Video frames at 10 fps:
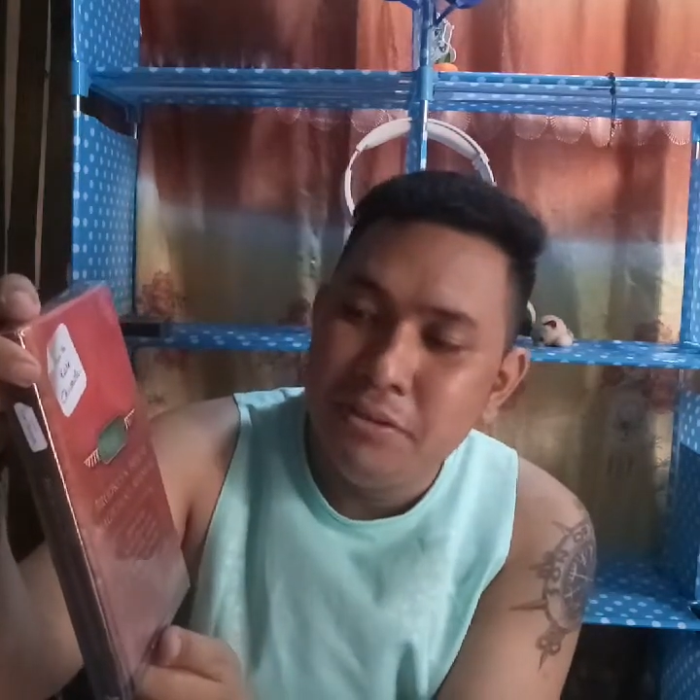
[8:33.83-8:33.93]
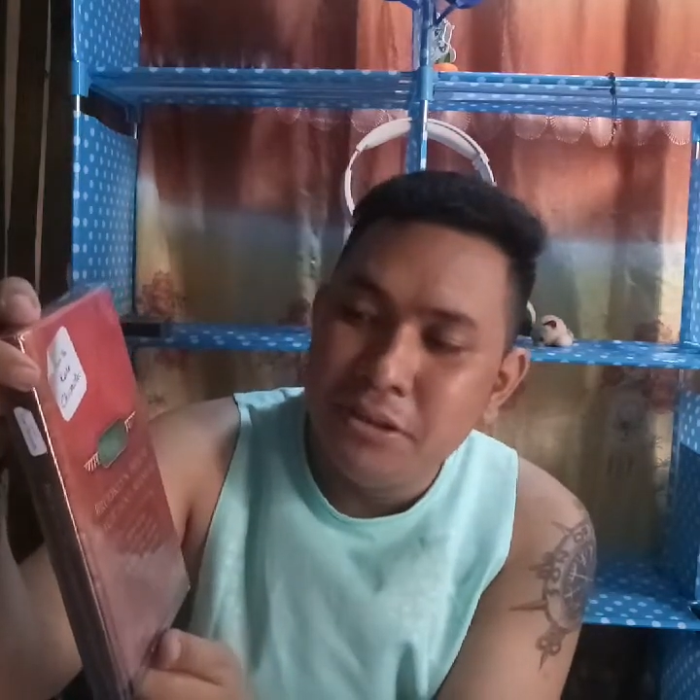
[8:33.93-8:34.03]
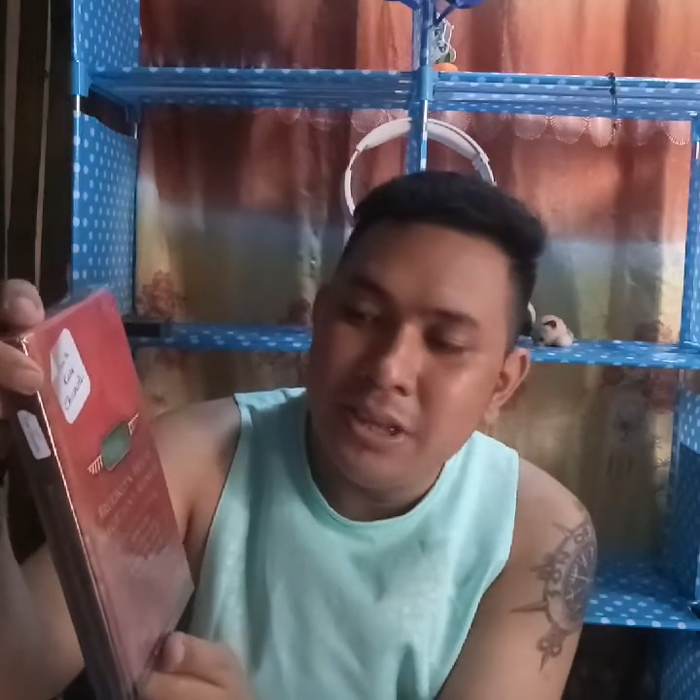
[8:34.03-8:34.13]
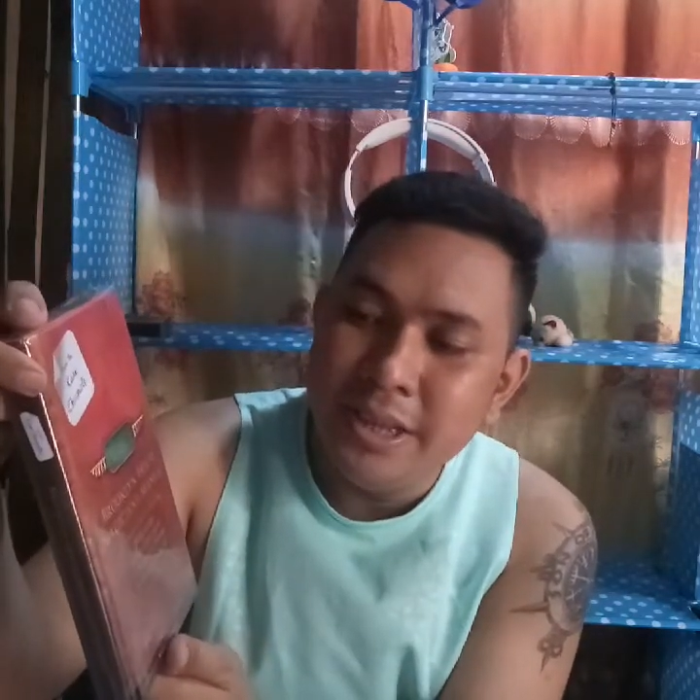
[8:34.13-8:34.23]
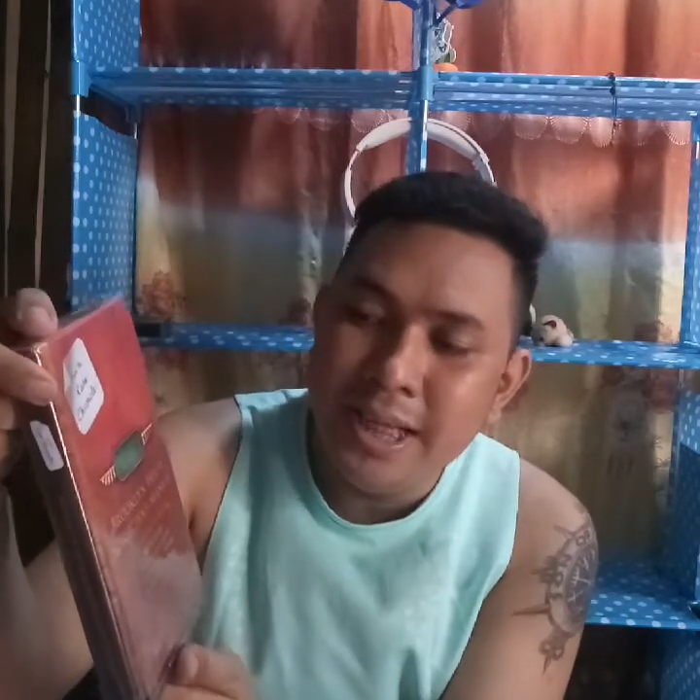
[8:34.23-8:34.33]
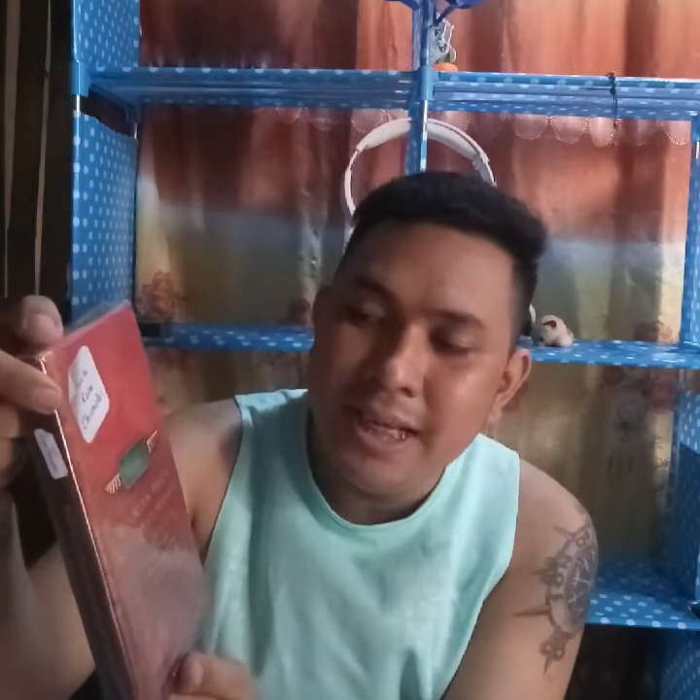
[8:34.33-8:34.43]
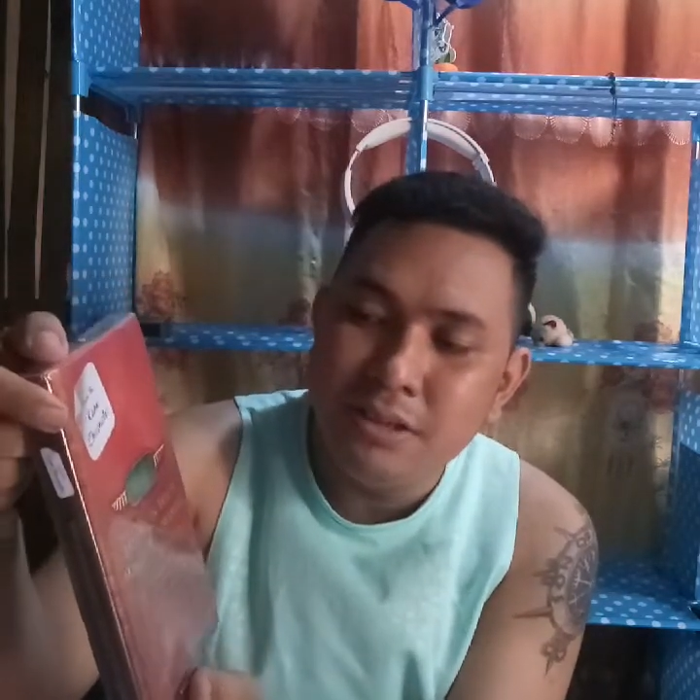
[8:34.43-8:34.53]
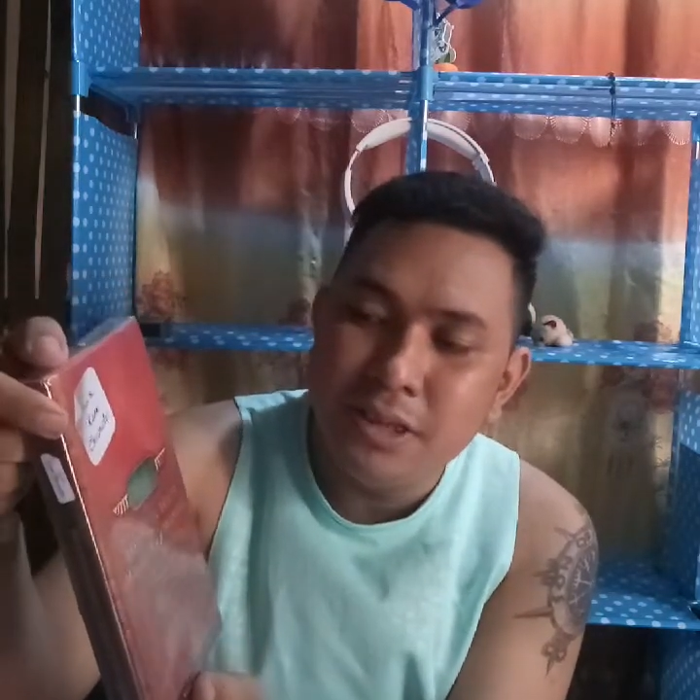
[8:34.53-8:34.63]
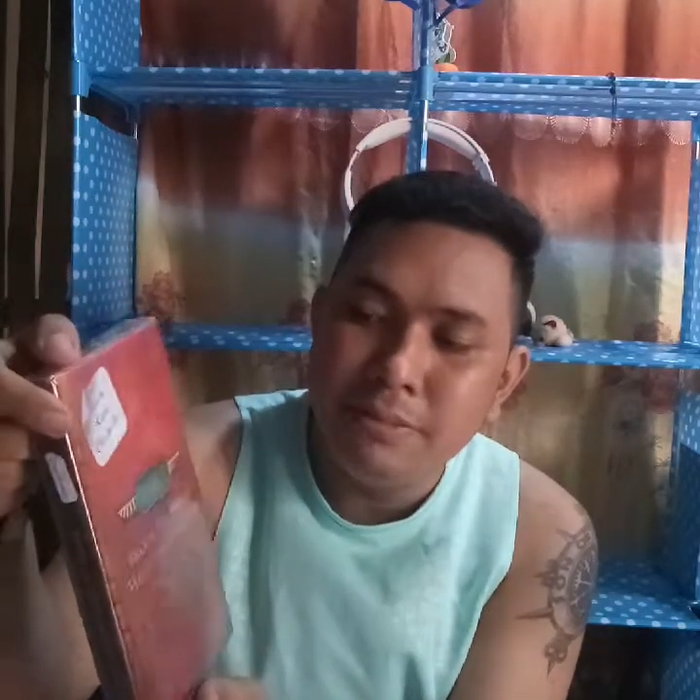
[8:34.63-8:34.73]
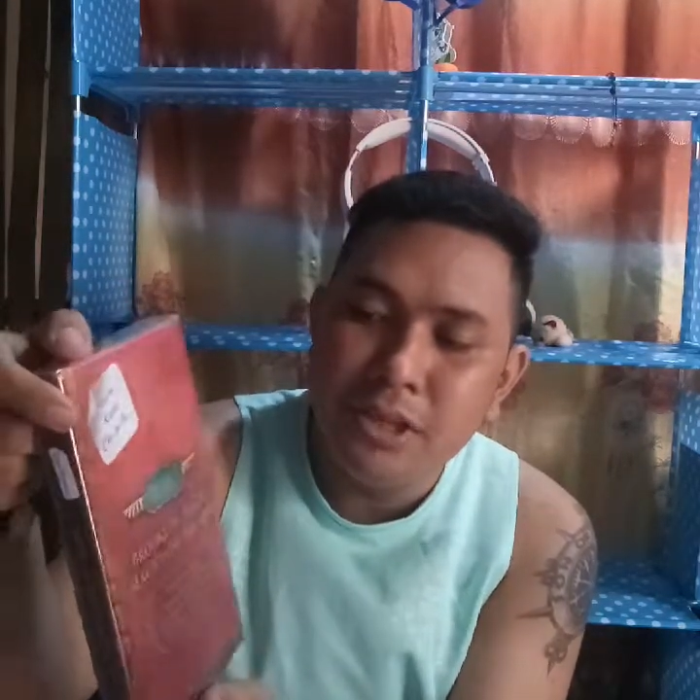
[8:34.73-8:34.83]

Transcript: Brooklyn House